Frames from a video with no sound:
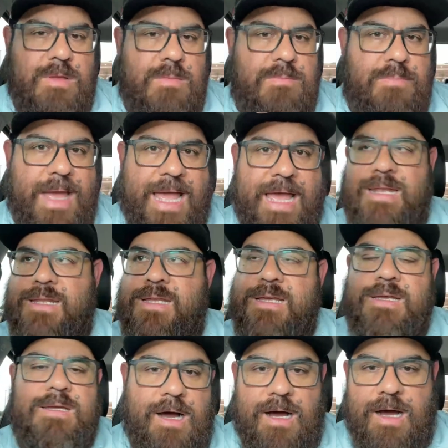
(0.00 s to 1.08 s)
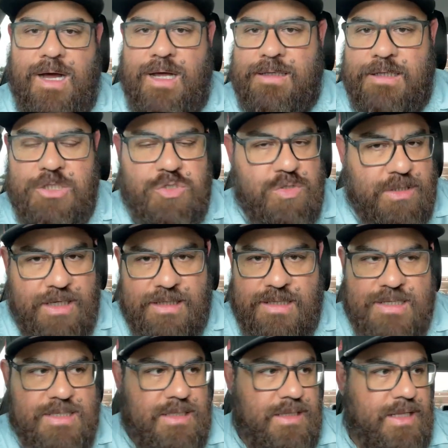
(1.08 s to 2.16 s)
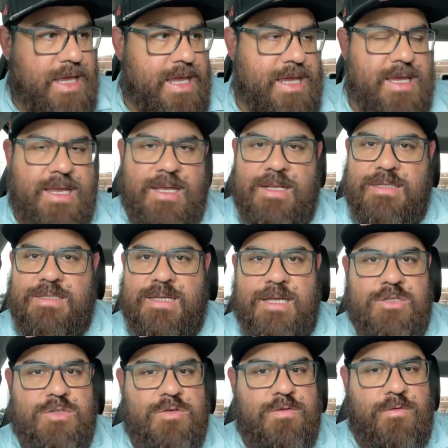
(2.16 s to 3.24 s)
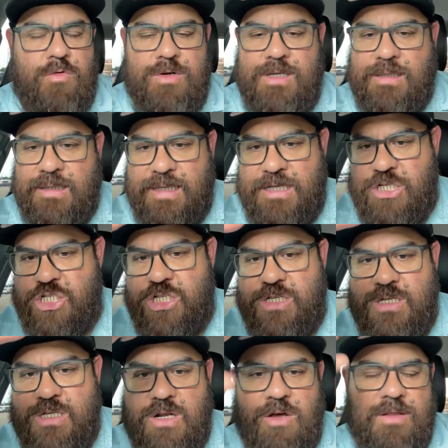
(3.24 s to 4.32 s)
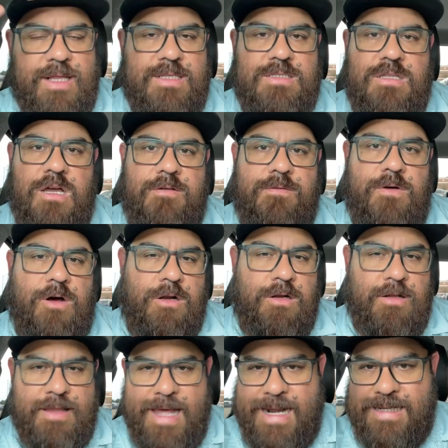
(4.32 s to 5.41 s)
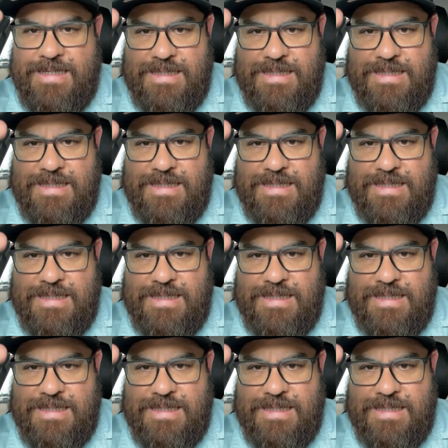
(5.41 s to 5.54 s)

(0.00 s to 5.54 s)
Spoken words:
your account's going to be banned unless you click this link and it's scheduled for deletion, all that stuff.